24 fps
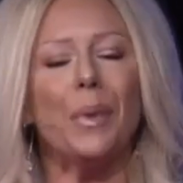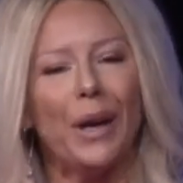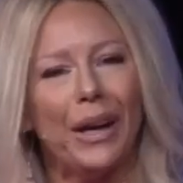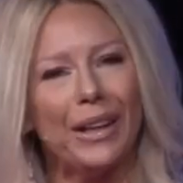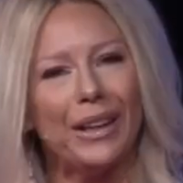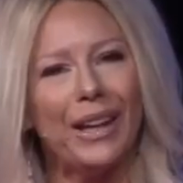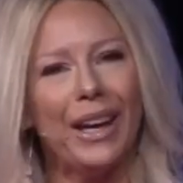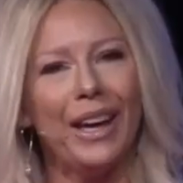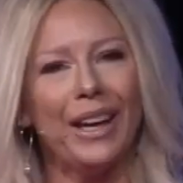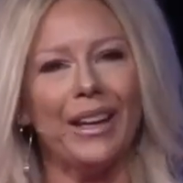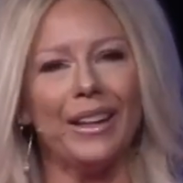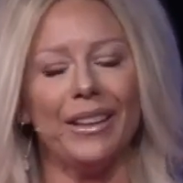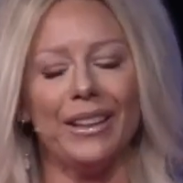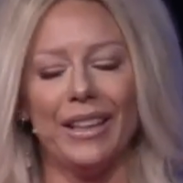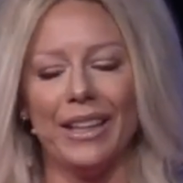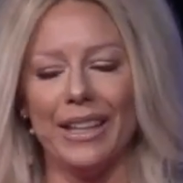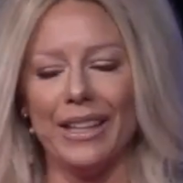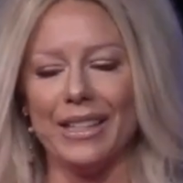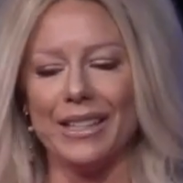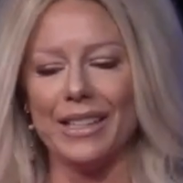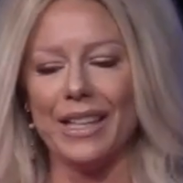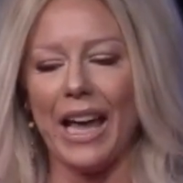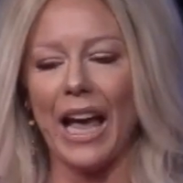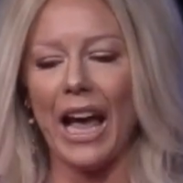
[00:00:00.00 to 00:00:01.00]
Again,
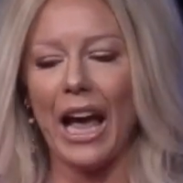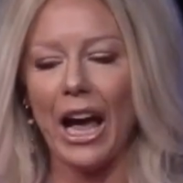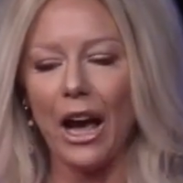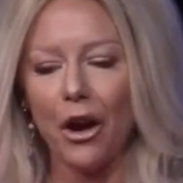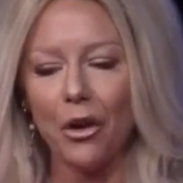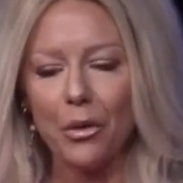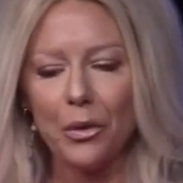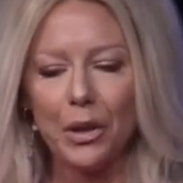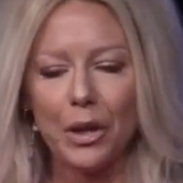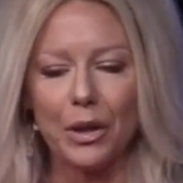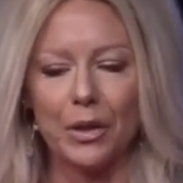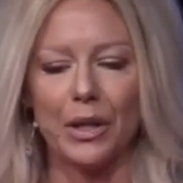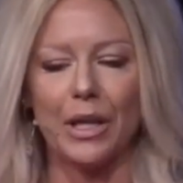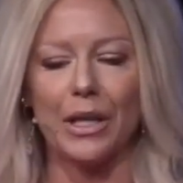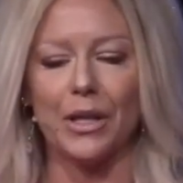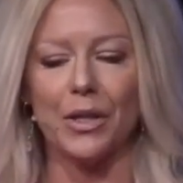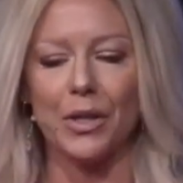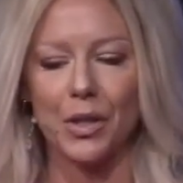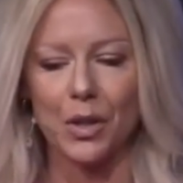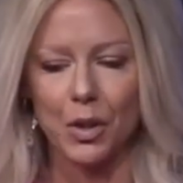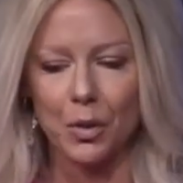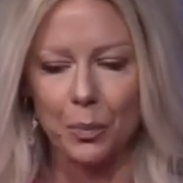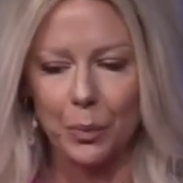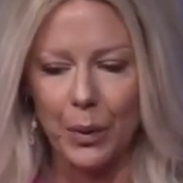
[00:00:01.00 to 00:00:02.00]
it's how they're
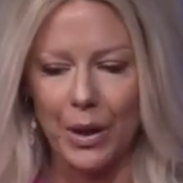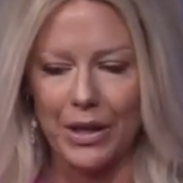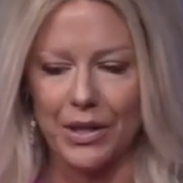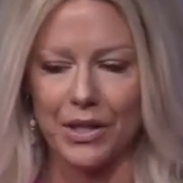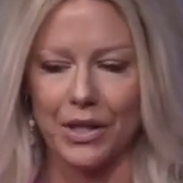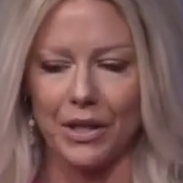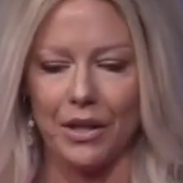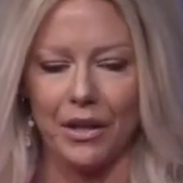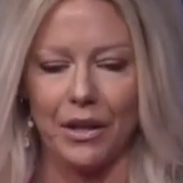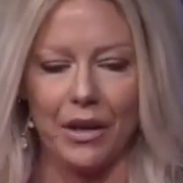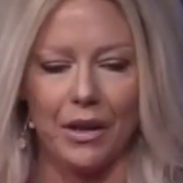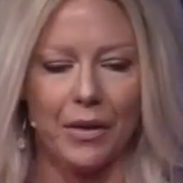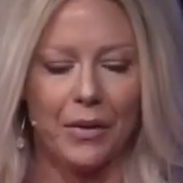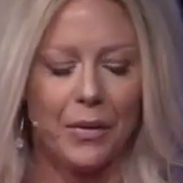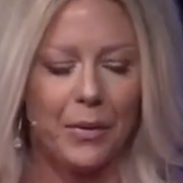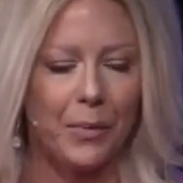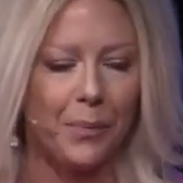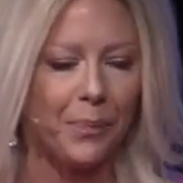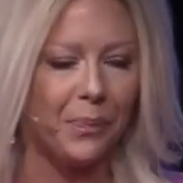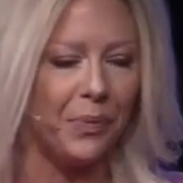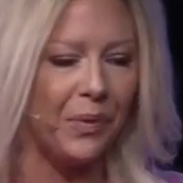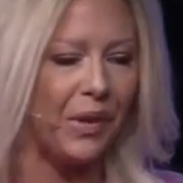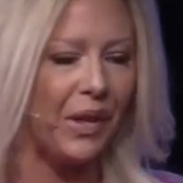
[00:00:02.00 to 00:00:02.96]
expressing it.